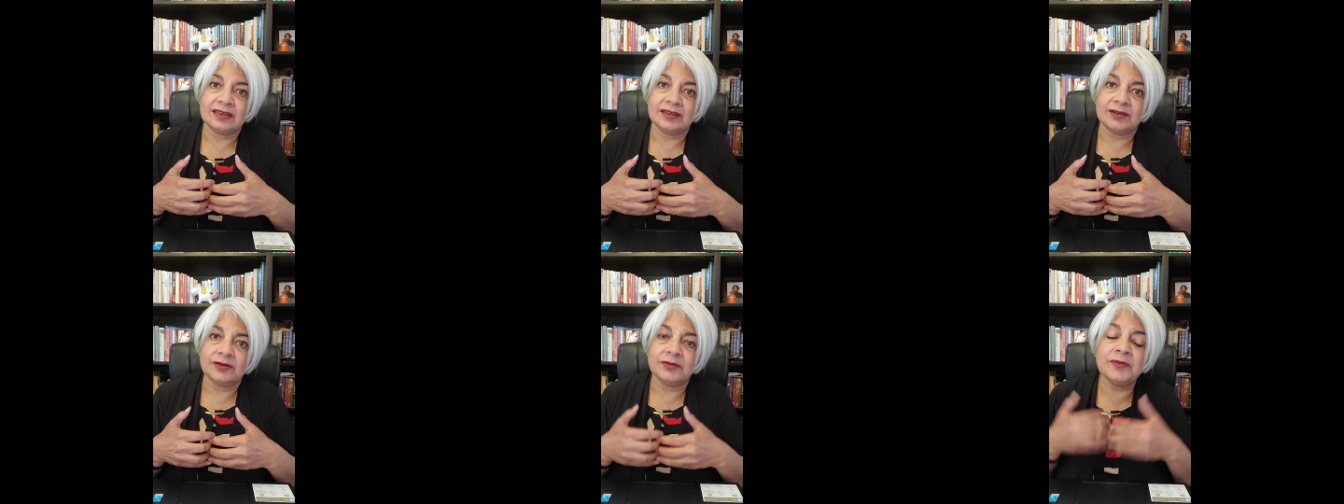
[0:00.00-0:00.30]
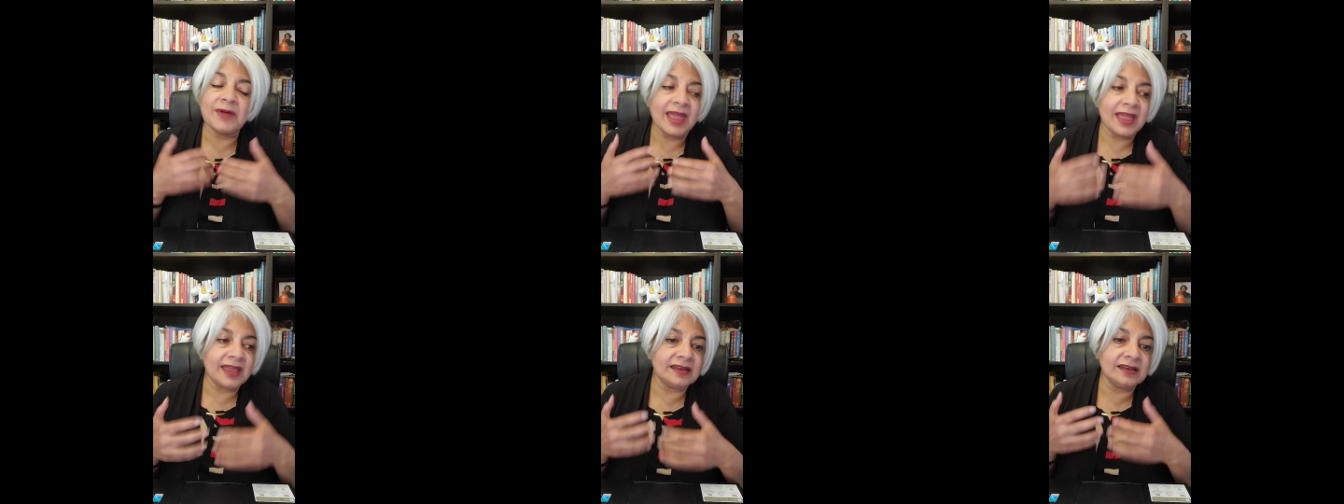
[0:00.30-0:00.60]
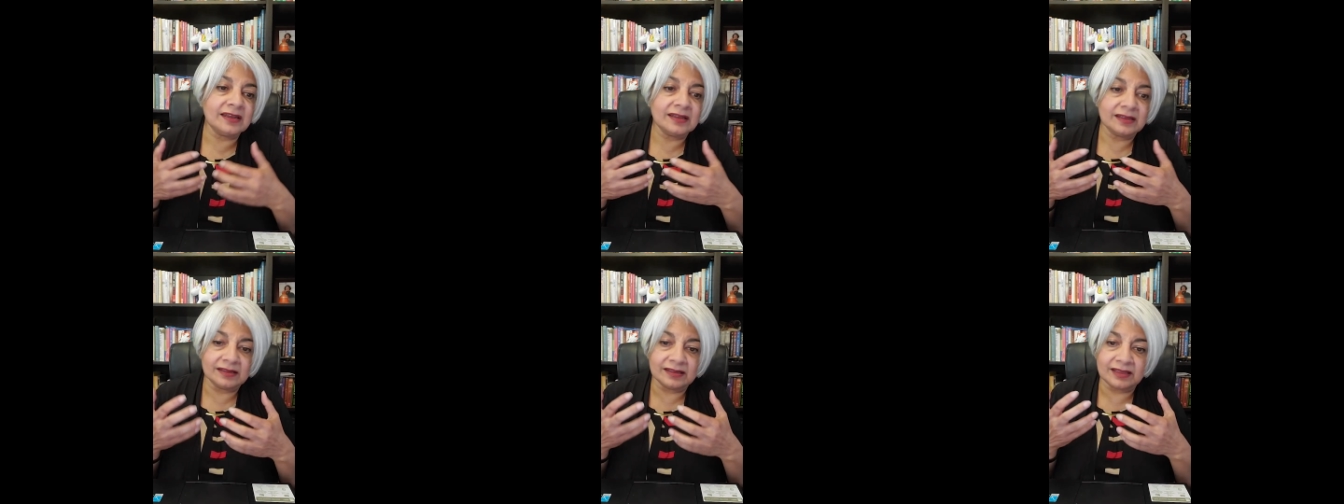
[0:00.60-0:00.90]

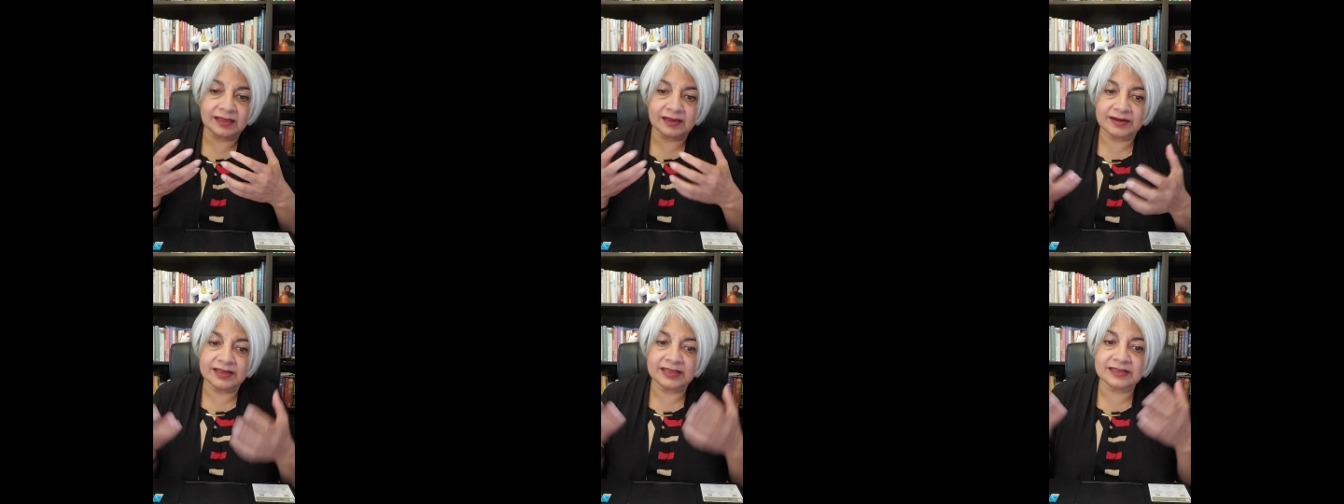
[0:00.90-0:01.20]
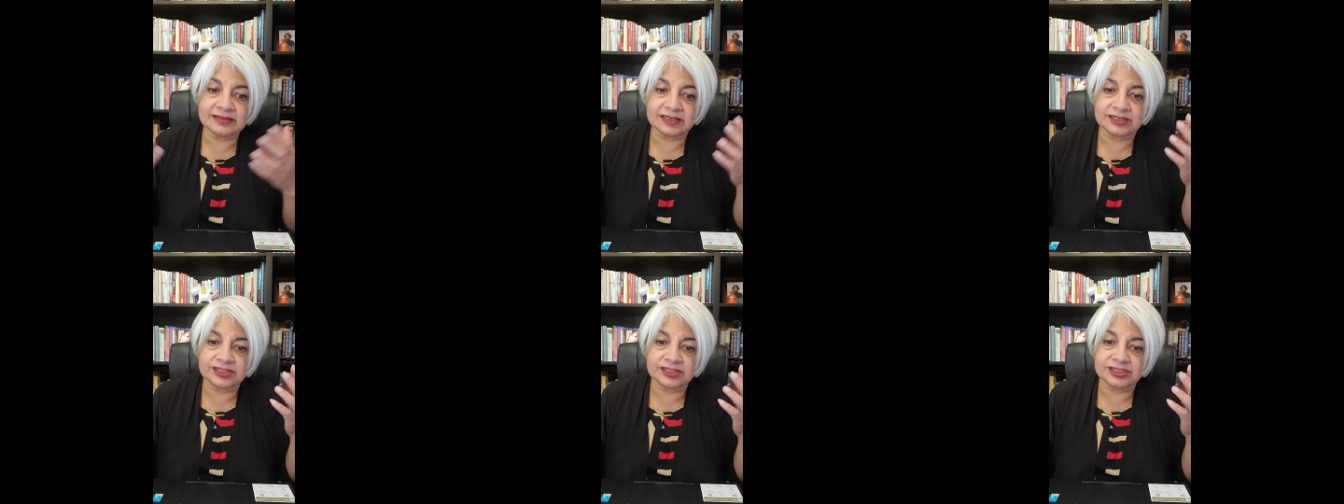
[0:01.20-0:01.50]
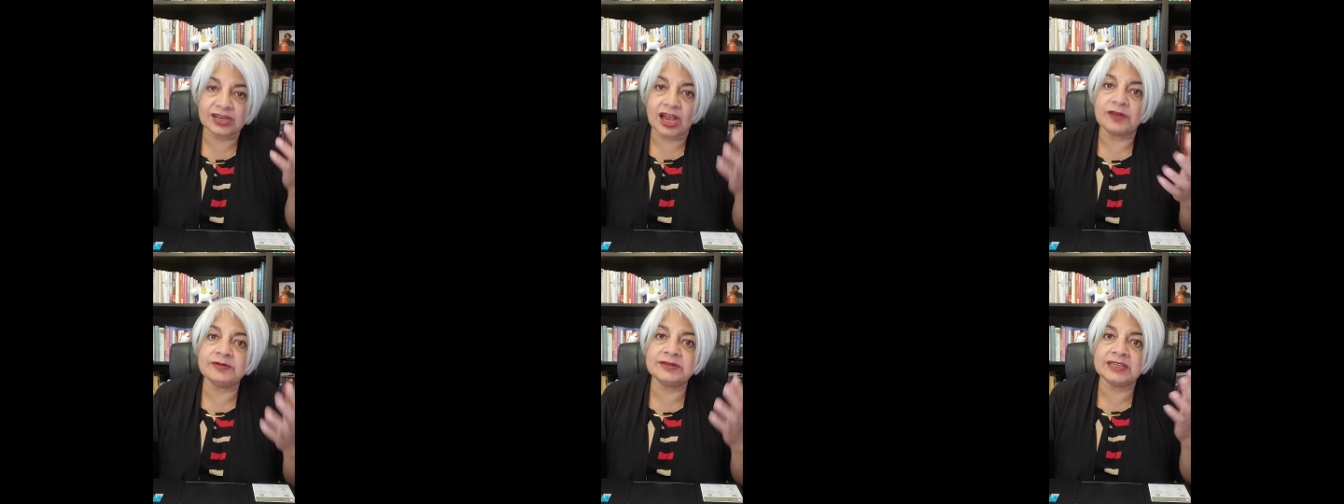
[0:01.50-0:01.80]
when there is a
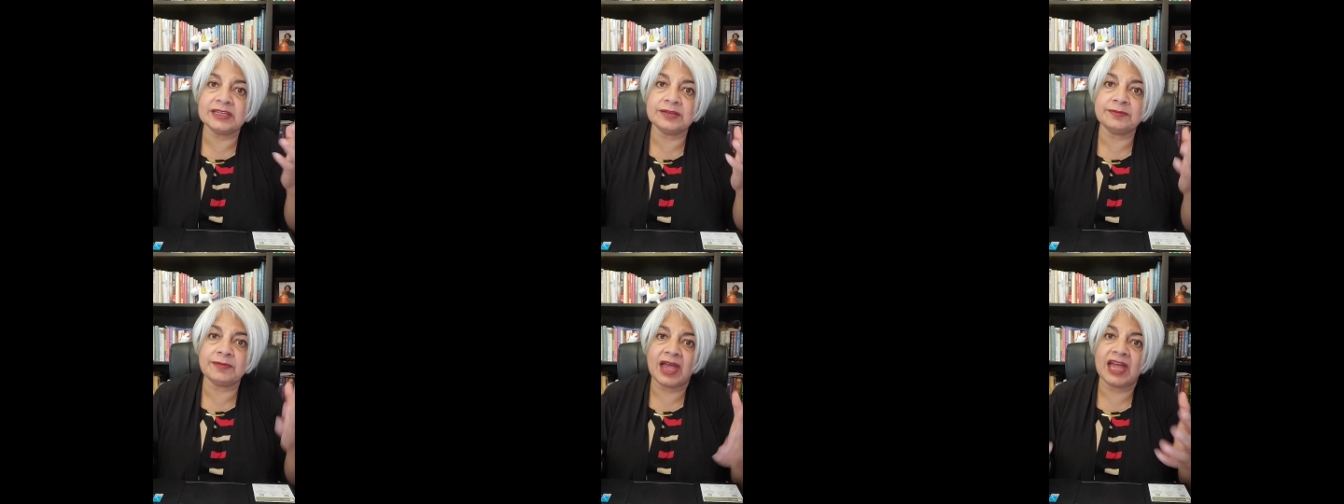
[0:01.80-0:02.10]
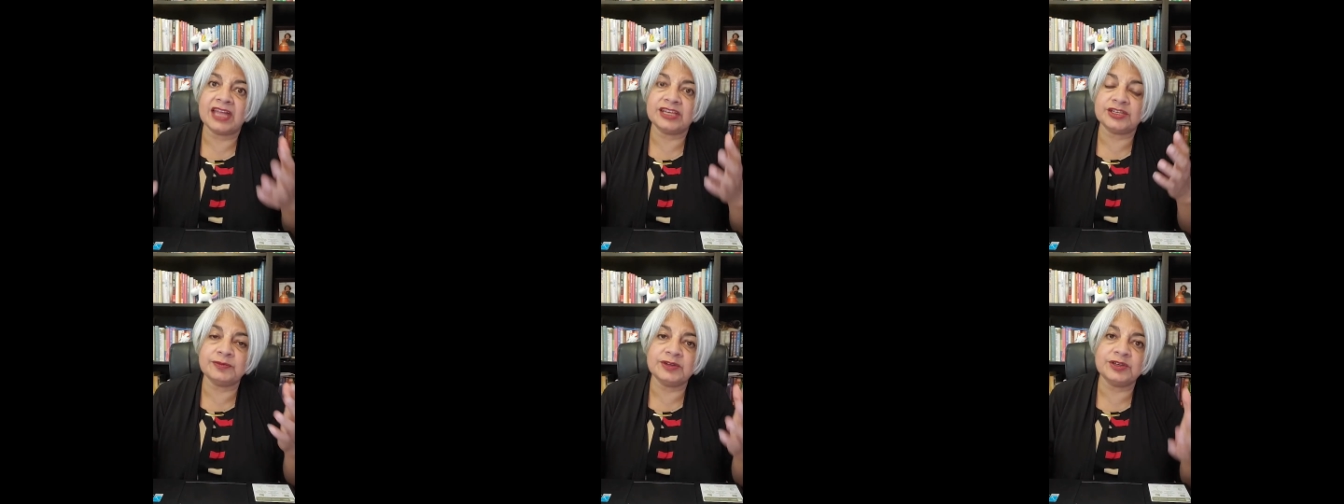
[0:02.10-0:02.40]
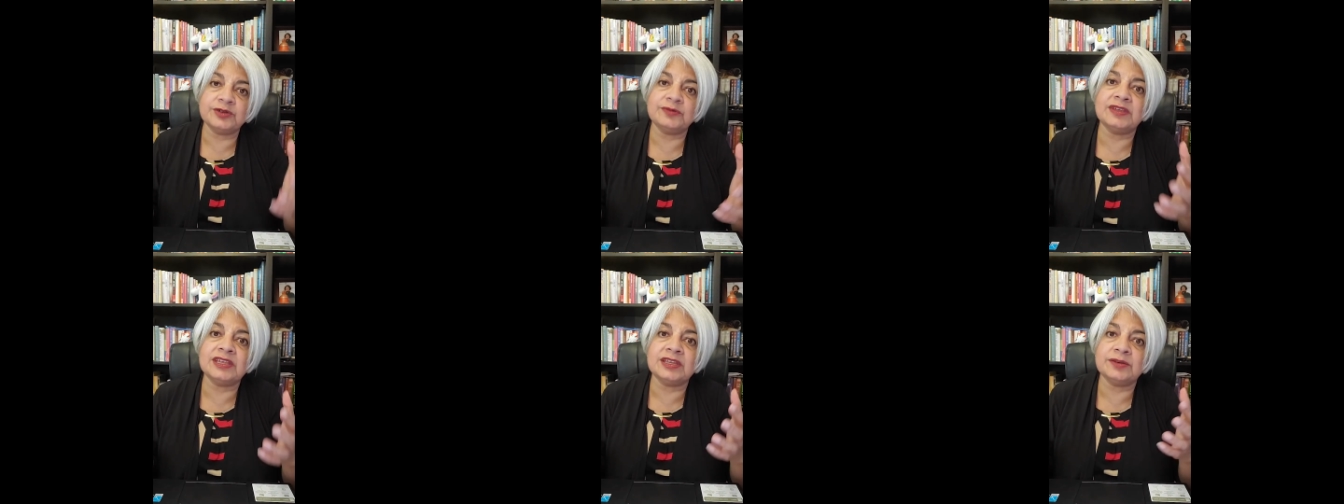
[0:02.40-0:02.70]
shouting match
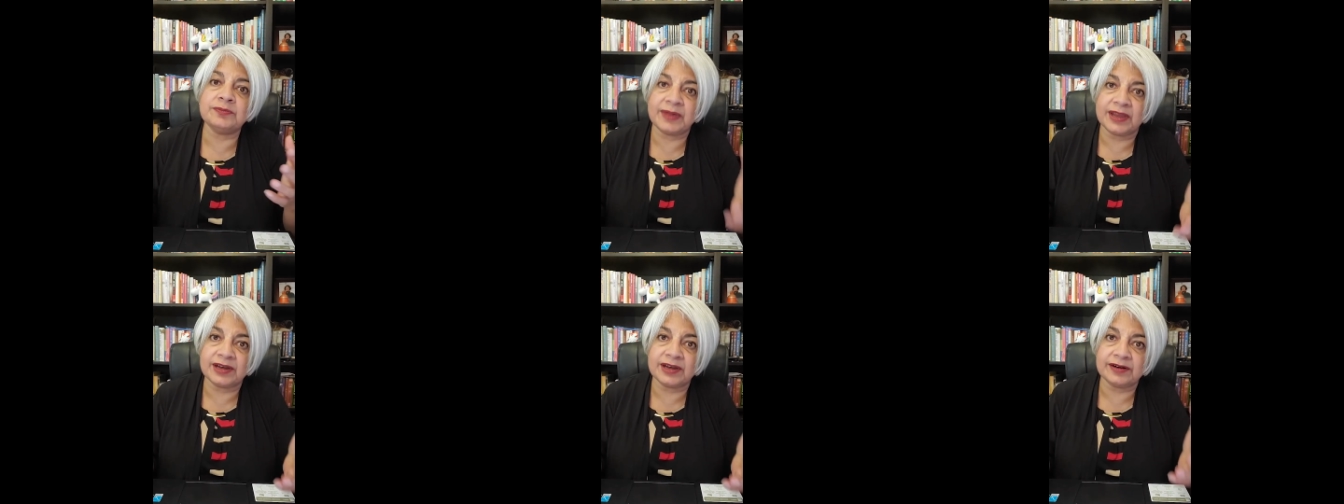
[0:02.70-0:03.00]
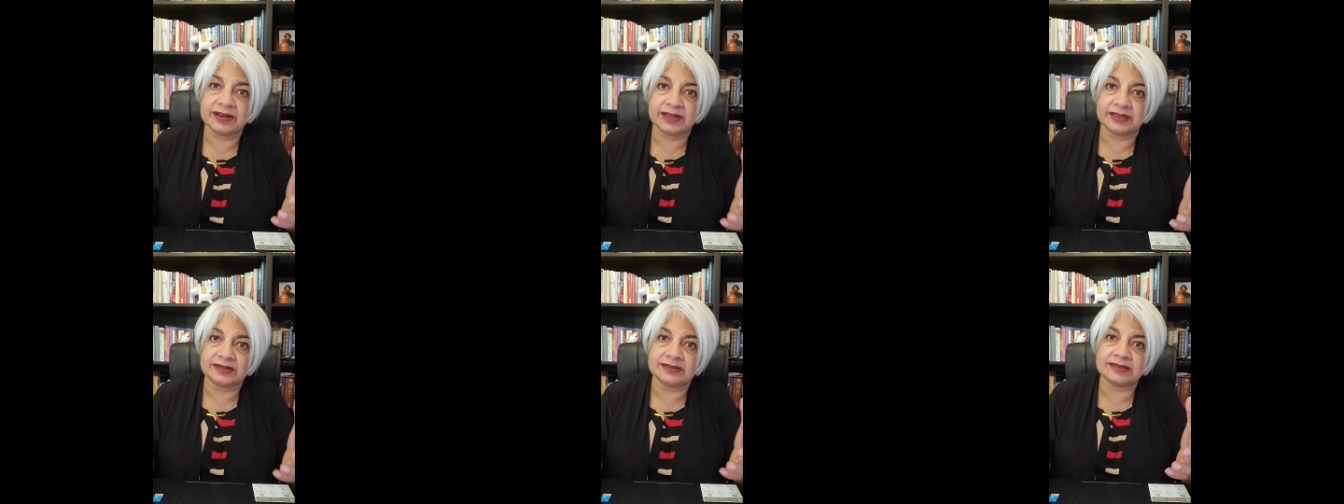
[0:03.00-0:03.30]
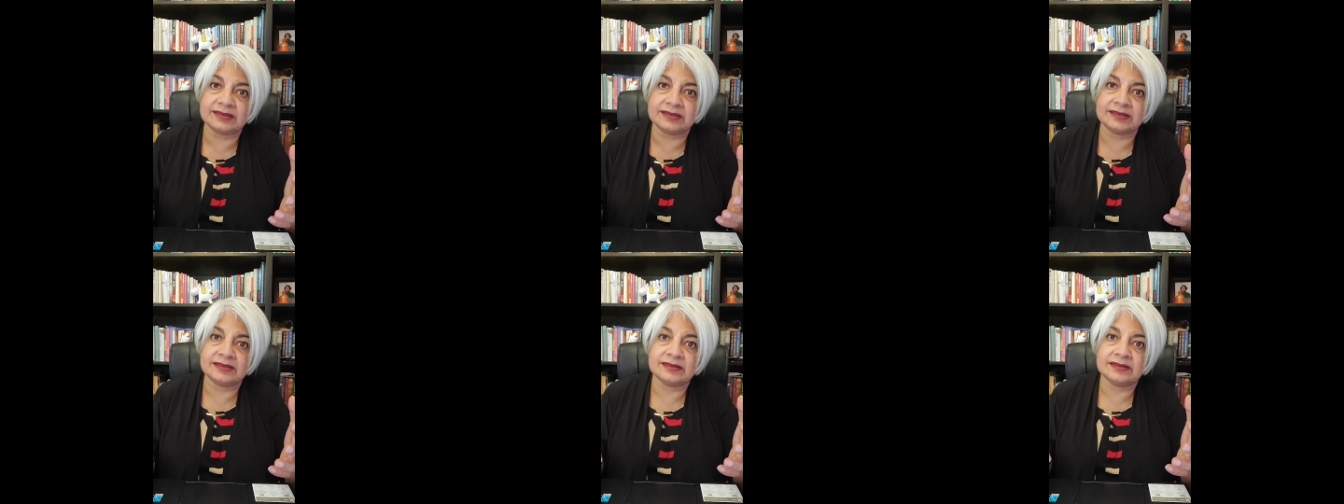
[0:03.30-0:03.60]
between
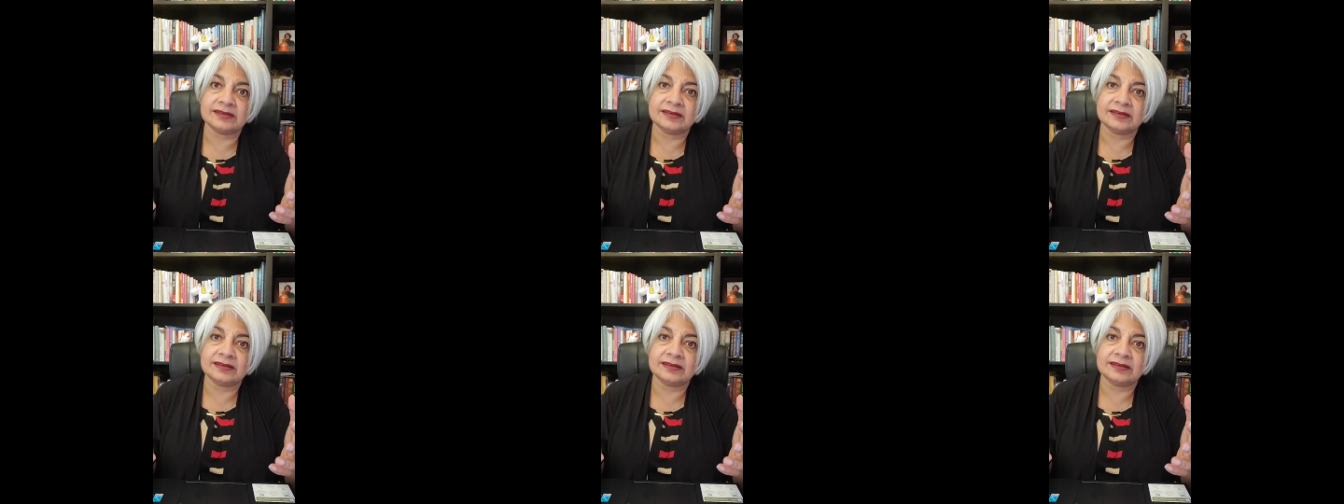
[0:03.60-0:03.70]
parents,